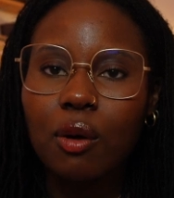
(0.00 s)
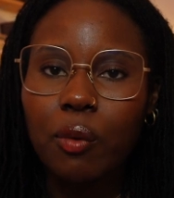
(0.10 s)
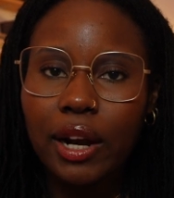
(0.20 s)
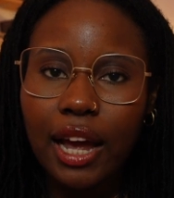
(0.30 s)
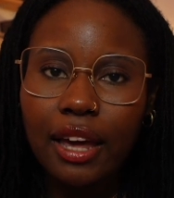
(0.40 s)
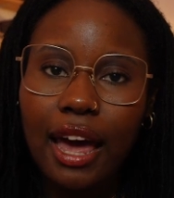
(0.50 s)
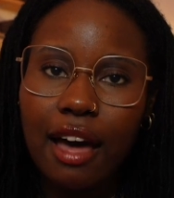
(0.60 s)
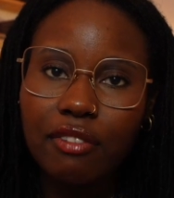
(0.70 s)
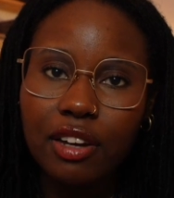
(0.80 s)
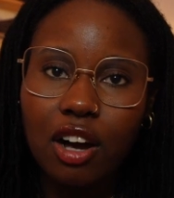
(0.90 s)
when I
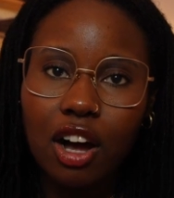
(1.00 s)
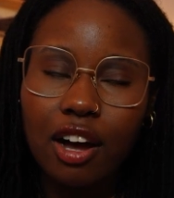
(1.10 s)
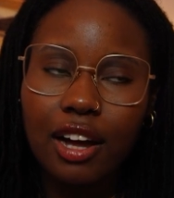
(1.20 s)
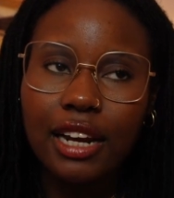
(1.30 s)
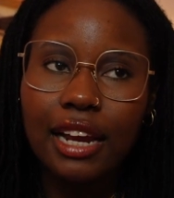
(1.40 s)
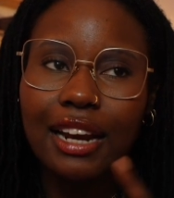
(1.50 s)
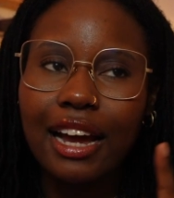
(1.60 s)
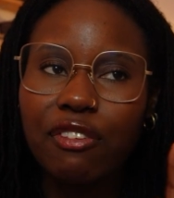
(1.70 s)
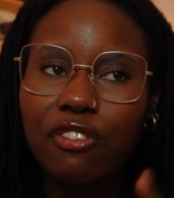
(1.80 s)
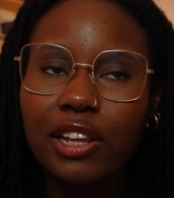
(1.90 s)
have it on, and
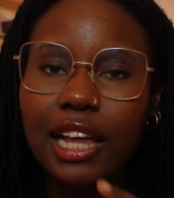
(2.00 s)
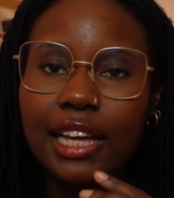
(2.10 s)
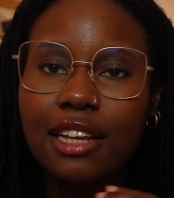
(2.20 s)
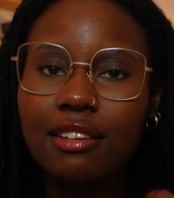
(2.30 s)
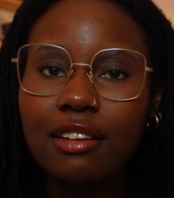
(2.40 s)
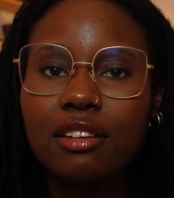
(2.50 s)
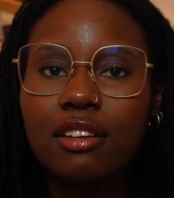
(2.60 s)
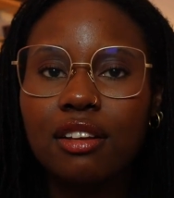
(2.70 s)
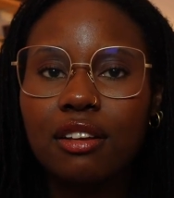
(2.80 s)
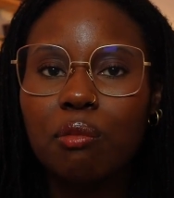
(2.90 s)
I feel like it
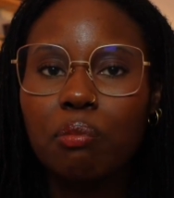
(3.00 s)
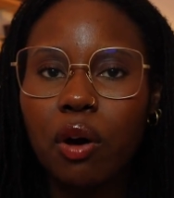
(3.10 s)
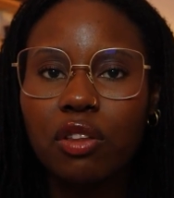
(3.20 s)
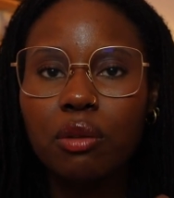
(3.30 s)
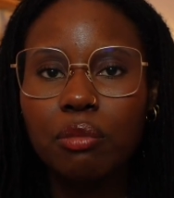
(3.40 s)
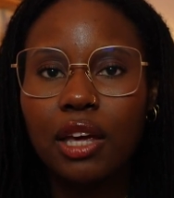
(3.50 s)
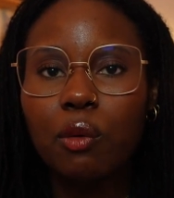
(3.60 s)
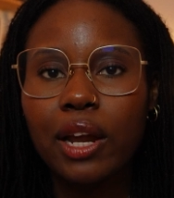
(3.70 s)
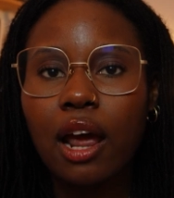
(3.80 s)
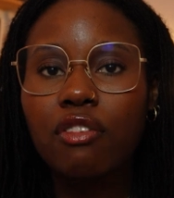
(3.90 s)
didn't bother me
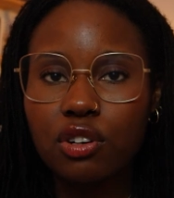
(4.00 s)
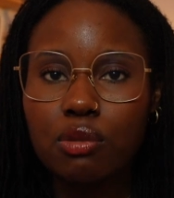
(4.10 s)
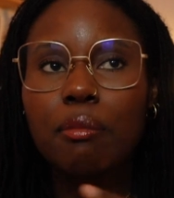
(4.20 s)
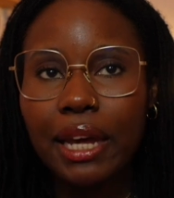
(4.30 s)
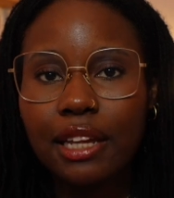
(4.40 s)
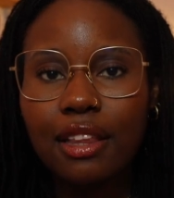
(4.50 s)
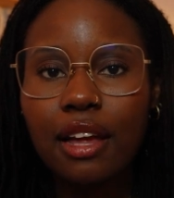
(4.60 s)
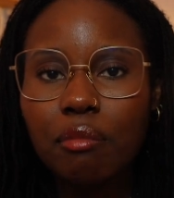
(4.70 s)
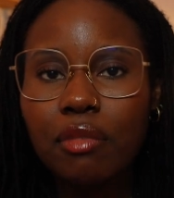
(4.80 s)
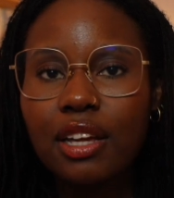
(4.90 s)
when I first make
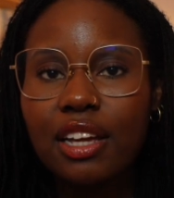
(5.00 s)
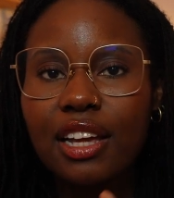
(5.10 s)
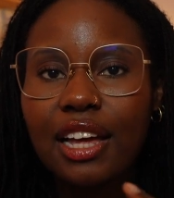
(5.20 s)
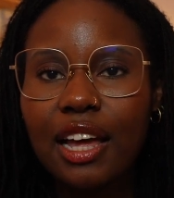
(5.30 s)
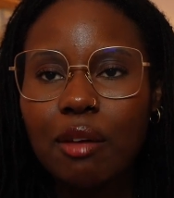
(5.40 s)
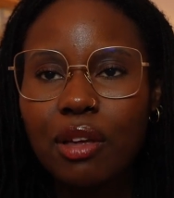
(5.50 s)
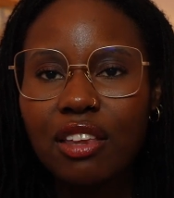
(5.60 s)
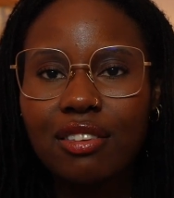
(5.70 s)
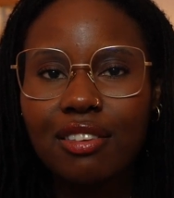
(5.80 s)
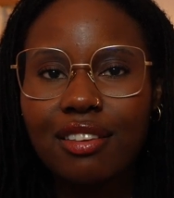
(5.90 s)
them,
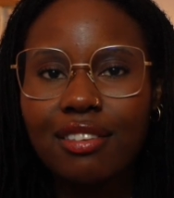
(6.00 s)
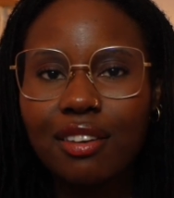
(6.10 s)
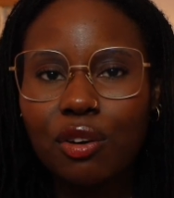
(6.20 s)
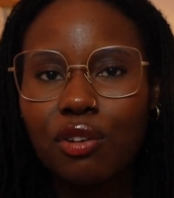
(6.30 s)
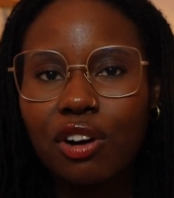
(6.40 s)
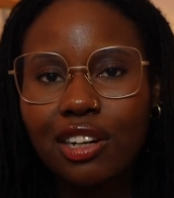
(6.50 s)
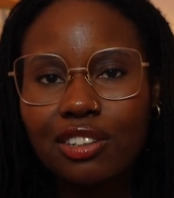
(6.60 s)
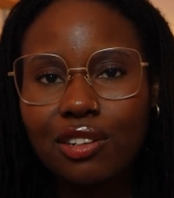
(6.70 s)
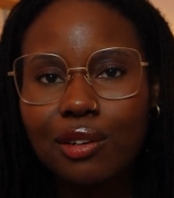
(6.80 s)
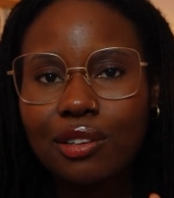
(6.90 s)
is that the
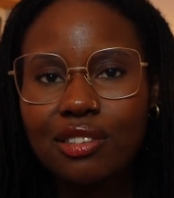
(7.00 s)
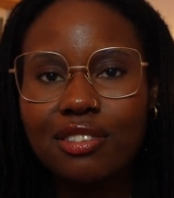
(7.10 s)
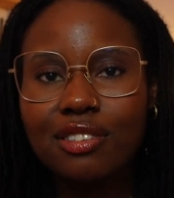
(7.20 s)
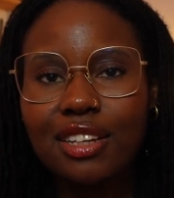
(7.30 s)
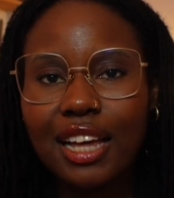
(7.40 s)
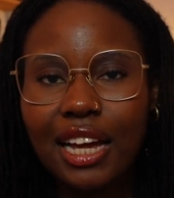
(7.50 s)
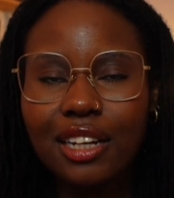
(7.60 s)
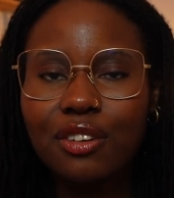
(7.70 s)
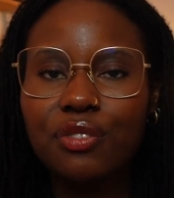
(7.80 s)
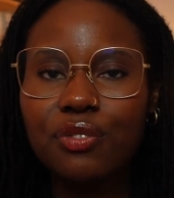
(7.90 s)
crotch looks
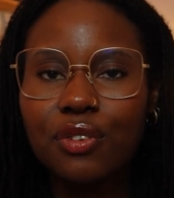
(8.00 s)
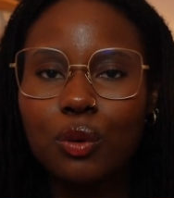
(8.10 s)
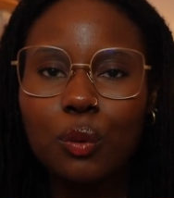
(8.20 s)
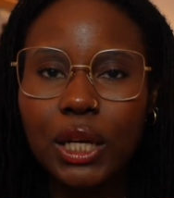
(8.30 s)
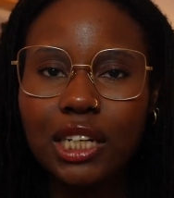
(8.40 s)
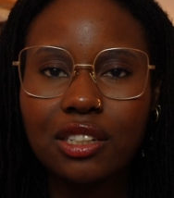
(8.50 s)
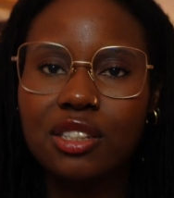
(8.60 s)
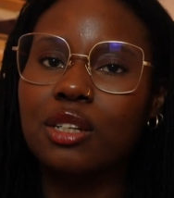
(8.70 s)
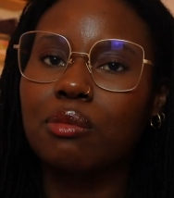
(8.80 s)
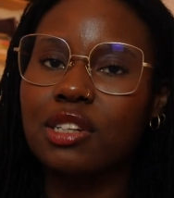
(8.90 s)
kind of weird
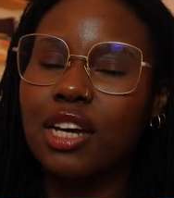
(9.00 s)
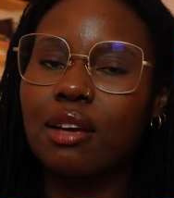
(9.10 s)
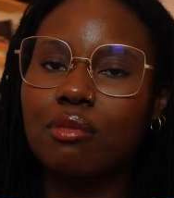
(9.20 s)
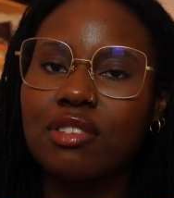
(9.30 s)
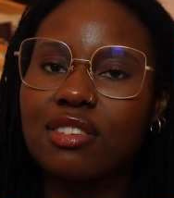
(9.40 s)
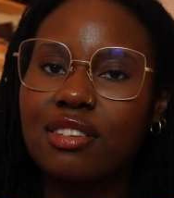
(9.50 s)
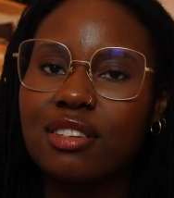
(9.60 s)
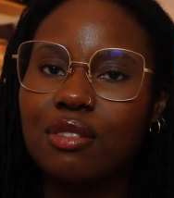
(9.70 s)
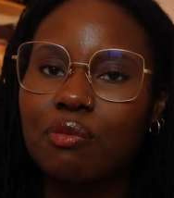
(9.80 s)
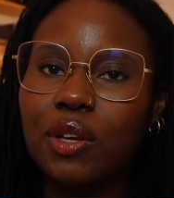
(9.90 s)
sometimes.
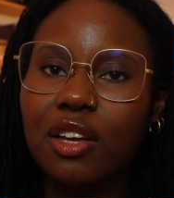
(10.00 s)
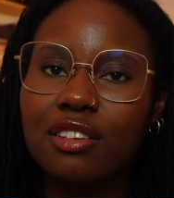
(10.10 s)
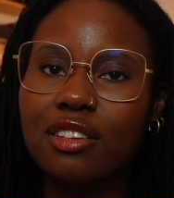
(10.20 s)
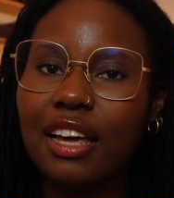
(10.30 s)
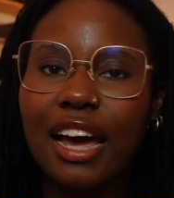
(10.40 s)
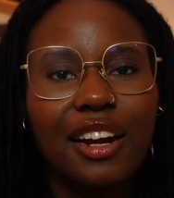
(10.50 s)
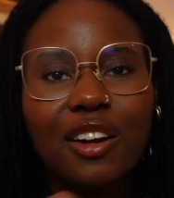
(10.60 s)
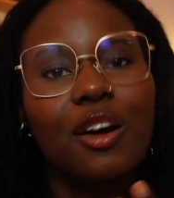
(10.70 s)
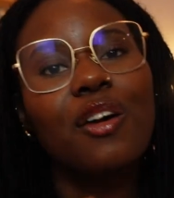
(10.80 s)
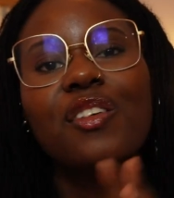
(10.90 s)
Because, I
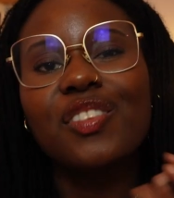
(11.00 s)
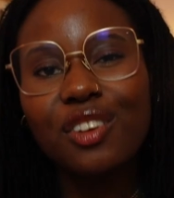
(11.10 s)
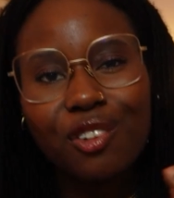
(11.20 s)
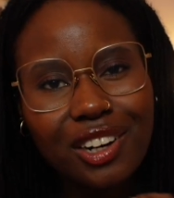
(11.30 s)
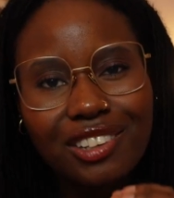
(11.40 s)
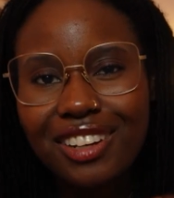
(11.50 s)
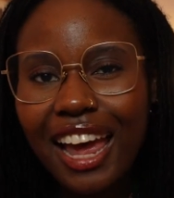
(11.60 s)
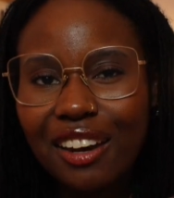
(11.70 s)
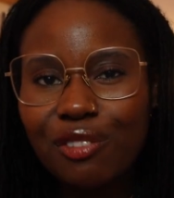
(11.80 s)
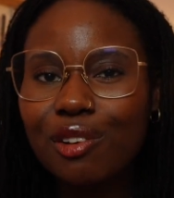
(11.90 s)
don't know, the crotch
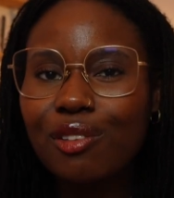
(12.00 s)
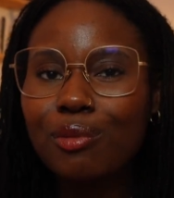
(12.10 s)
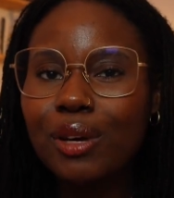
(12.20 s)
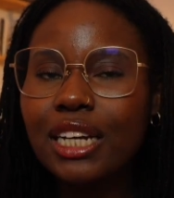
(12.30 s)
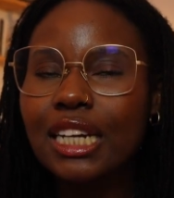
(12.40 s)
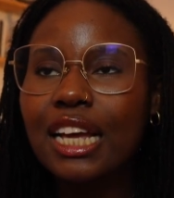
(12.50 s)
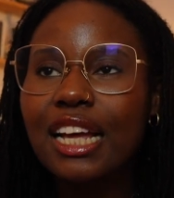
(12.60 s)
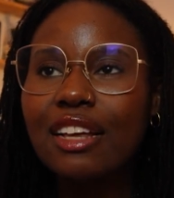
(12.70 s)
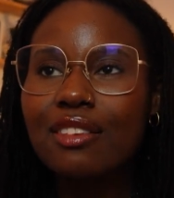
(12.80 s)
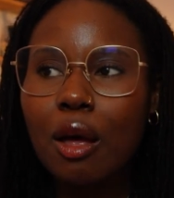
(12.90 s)
kind of looks weird
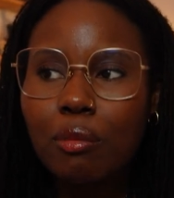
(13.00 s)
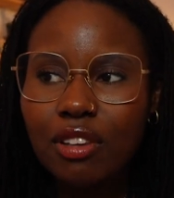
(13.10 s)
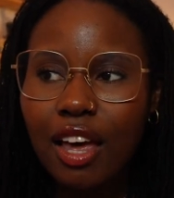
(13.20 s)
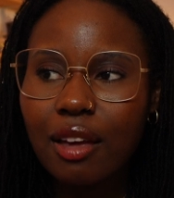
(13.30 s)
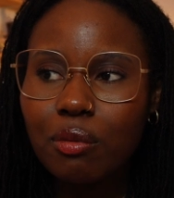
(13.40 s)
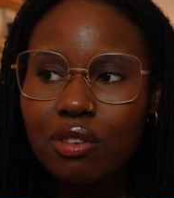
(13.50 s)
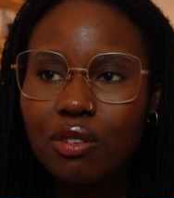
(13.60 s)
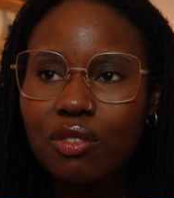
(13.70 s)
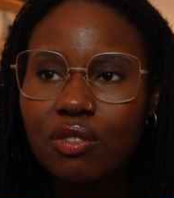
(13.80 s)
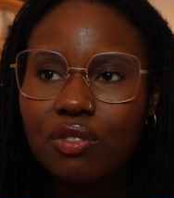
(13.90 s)
sometimes,
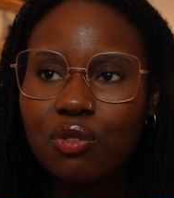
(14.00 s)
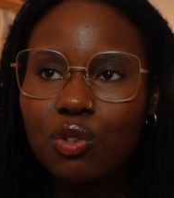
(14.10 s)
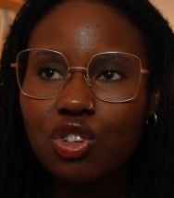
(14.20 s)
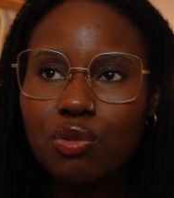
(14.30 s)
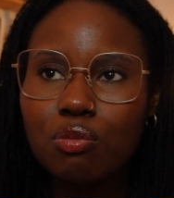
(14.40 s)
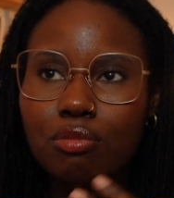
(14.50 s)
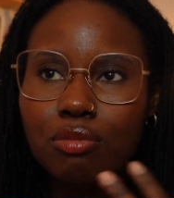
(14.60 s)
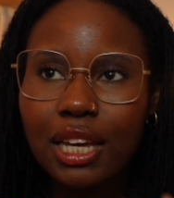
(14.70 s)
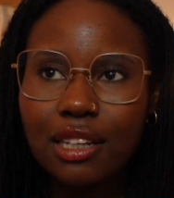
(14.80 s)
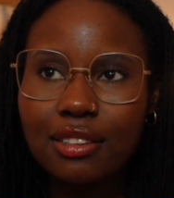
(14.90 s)
which
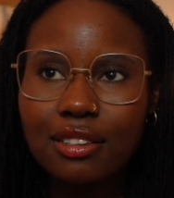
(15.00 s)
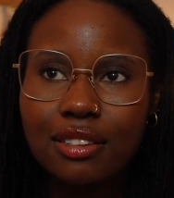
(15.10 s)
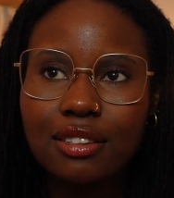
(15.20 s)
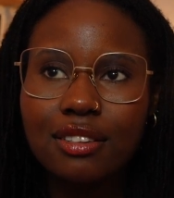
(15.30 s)
makes